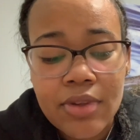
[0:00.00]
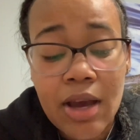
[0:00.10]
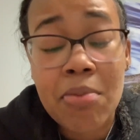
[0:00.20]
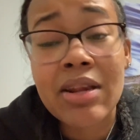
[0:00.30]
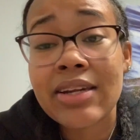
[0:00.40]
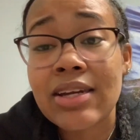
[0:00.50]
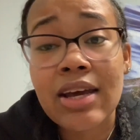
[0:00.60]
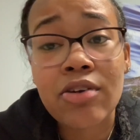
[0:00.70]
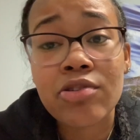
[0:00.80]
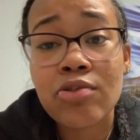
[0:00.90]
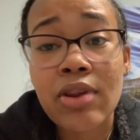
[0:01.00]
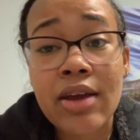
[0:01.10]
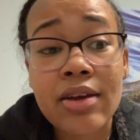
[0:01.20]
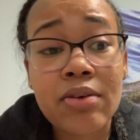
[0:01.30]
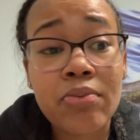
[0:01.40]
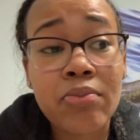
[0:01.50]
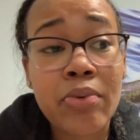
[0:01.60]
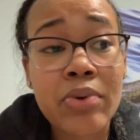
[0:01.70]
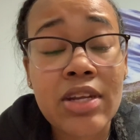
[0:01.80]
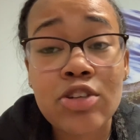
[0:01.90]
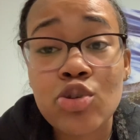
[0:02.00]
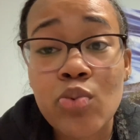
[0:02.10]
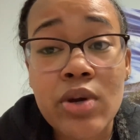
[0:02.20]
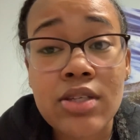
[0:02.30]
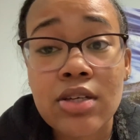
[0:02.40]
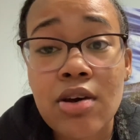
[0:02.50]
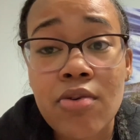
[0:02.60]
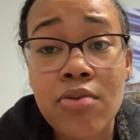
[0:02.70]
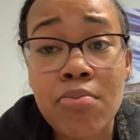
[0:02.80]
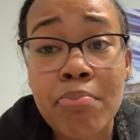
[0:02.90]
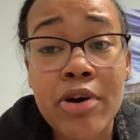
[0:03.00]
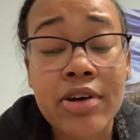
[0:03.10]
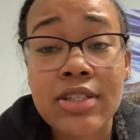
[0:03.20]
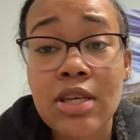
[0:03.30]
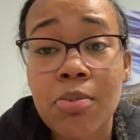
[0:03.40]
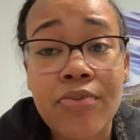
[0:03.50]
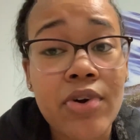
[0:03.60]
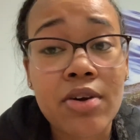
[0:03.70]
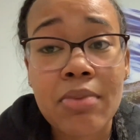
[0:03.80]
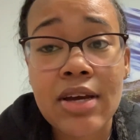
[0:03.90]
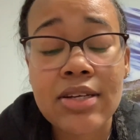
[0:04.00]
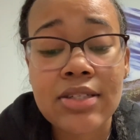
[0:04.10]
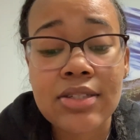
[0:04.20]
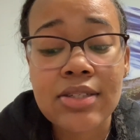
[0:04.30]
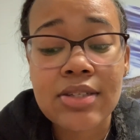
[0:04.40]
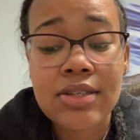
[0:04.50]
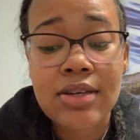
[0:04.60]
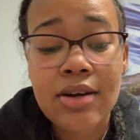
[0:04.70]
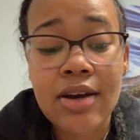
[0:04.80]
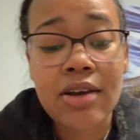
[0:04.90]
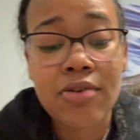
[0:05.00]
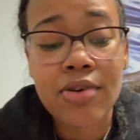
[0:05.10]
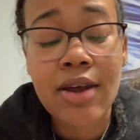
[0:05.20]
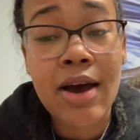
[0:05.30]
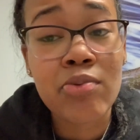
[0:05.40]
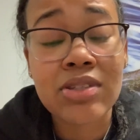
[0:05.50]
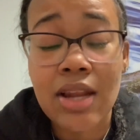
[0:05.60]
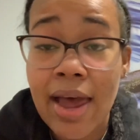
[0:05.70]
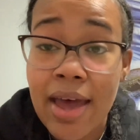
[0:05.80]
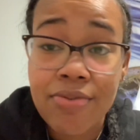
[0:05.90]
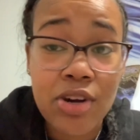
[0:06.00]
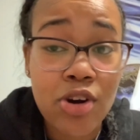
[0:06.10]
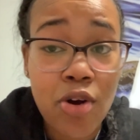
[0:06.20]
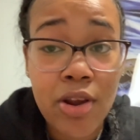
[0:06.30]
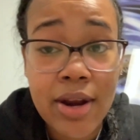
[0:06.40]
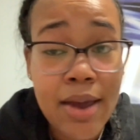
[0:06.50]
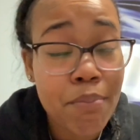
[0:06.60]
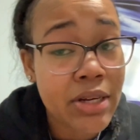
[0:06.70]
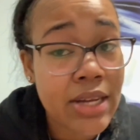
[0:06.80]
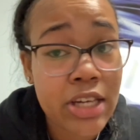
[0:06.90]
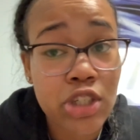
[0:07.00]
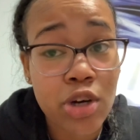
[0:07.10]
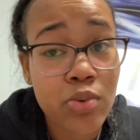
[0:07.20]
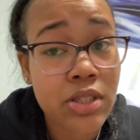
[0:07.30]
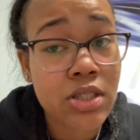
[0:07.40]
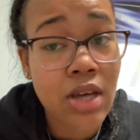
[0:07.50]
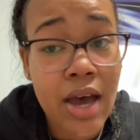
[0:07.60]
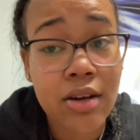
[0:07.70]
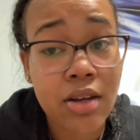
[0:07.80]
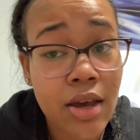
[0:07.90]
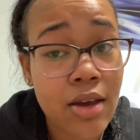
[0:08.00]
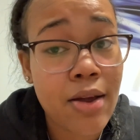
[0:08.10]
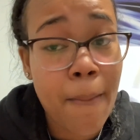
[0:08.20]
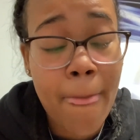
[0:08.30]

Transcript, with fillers: I'm glad they're not gonna do like what we did two weeks ago, put her to sleep in front of me, cause I ain't gonna lie, I was laughing and all of that, but that joke was kind of like,